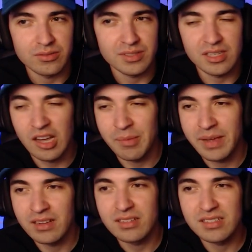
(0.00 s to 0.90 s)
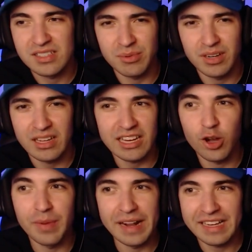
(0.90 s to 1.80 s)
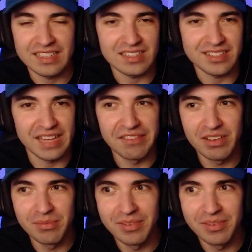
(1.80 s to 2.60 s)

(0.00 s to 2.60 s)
So Tom, does he want to go back and save him?